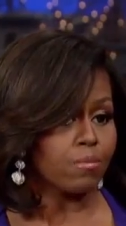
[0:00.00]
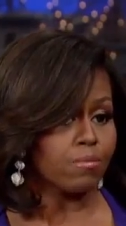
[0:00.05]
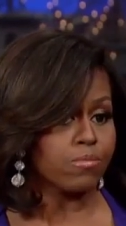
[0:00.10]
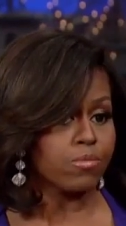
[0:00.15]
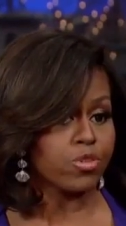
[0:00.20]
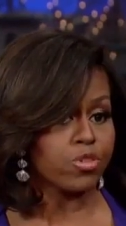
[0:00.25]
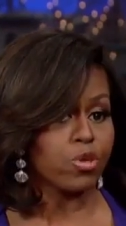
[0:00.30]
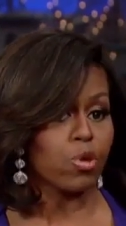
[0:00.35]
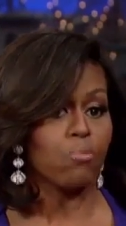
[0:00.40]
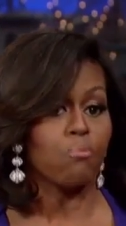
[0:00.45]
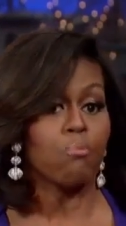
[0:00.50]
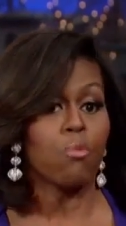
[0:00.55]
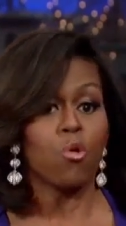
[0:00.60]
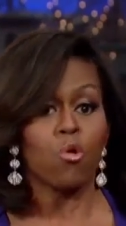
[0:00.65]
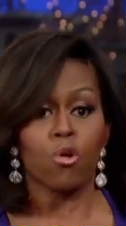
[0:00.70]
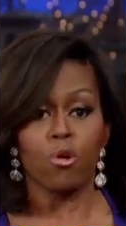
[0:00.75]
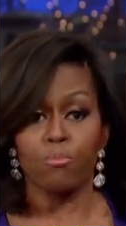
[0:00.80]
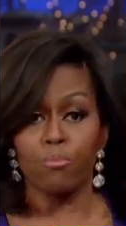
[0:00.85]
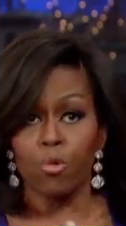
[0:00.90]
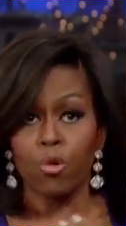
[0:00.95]
So
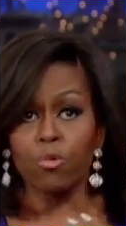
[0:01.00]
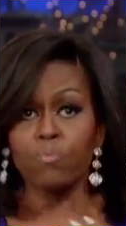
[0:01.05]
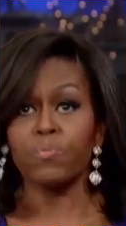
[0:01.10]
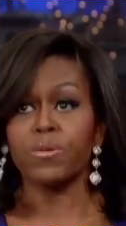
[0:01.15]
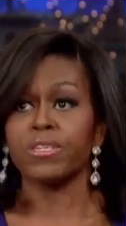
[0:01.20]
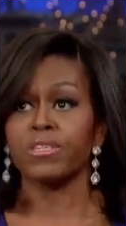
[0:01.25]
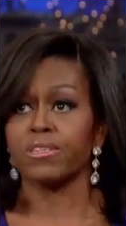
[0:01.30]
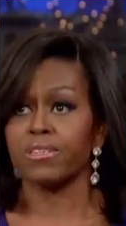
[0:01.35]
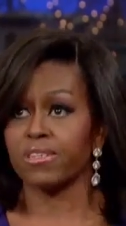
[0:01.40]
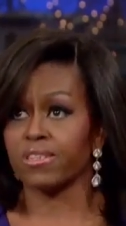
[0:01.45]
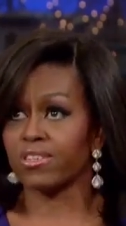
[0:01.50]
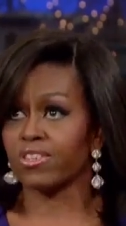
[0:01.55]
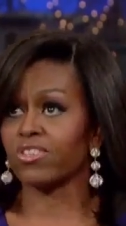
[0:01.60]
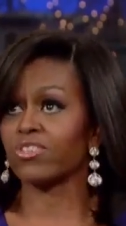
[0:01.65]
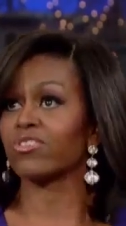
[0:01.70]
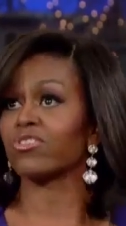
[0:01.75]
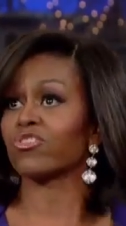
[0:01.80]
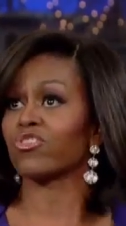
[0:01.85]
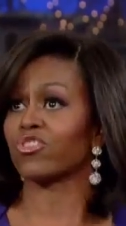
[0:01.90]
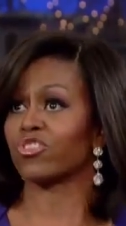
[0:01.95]
more and more
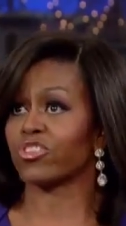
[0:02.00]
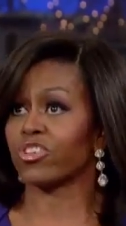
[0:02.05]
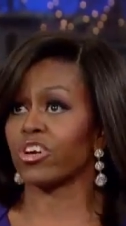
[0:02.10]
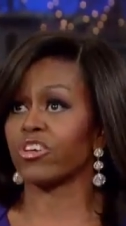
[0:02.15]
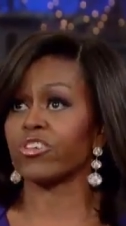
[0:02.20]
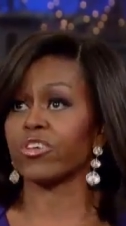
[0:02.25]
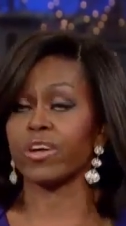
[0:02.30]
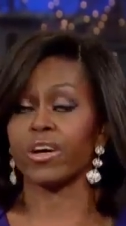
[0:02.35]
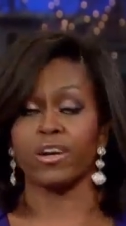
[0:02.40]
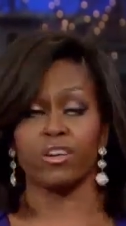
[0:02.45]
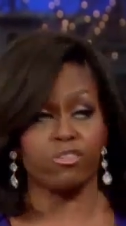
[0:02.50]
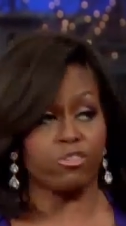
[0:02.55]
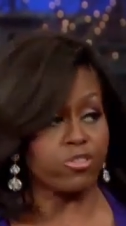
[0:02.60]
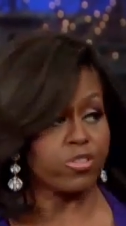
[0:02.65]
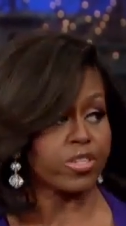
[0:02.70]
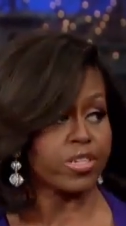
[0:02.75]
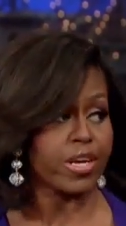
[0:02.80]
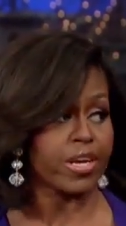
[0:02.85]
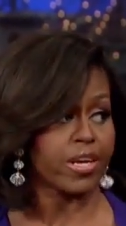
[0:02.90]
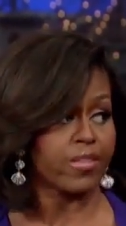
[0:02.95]
businesses are starting to
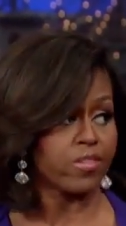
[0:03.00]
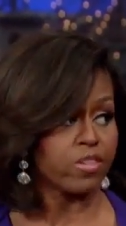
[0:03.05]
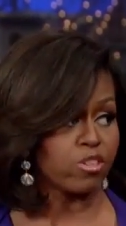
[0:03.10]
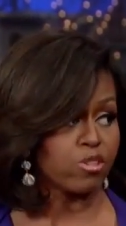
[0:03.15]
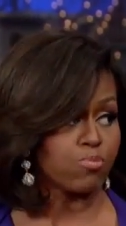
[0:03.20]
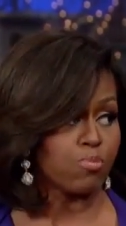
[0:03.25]
understand this